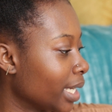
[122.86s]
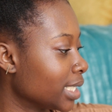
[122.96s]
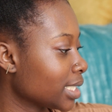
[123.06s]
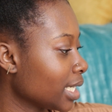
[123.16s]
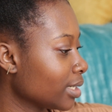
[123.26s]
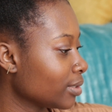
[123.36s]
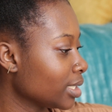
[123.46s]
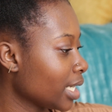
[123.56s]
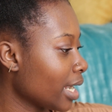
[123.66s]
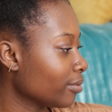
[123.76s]
my
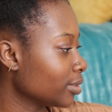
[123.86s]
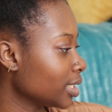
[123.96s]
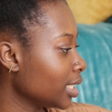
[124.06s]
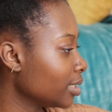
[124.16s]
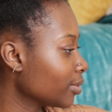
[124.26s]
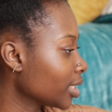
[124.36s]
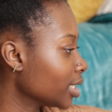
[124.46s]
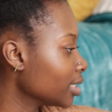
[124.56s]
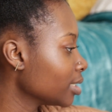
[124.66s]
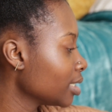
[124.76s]
skincare routine. We're
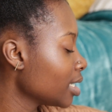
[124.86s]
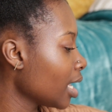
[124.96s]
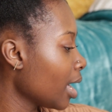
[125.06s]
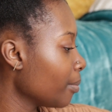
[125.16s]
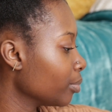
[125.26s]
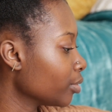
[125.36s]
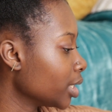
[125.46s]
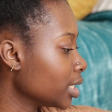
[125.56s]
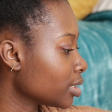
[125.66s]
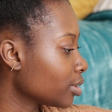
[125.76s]
gonna
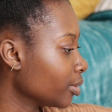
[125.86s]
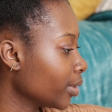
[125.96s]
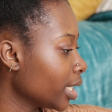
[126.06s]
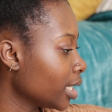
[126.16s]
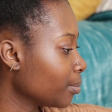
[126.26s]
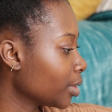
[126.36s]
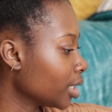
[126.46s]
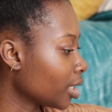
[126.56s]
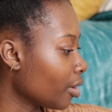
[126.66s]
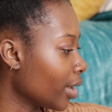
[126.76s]
breeze through it. I'm
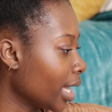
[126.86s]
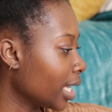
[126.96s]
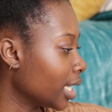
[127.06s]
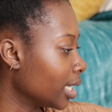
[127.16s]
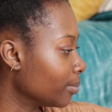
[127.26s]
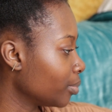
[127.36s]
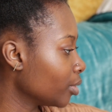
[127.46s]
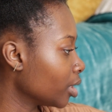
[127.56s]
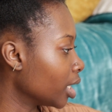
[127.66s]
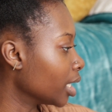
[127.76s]
gonna go ahead and
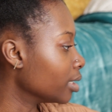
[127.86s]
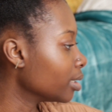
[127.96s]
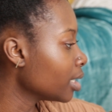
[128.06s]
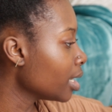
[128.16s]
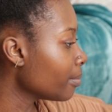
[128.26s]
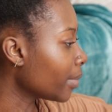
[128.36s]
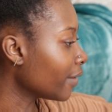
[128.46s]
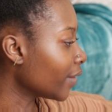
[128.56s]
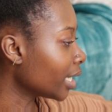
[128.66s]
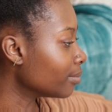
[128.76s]
put on my
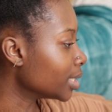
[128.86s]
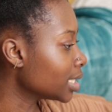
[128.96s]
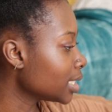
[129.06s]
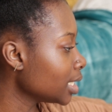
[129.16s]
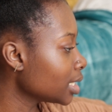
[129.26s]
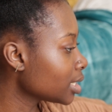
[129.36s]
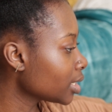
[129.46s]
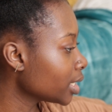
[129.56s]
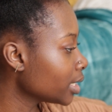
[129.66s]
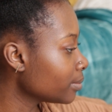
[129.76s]
vitamin C
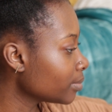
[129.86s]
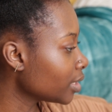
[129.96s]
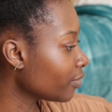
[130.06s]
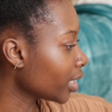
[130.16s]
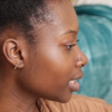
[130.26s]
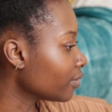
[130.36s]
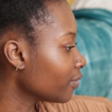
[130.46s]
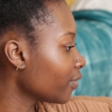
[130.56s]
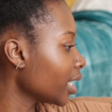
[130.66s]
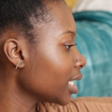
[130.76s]
serum, if I can
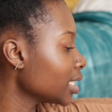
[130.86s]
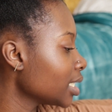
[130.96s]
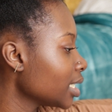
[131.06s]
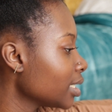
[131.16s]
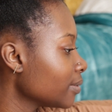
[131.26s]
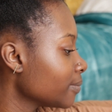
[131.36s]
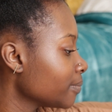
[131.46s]
find it,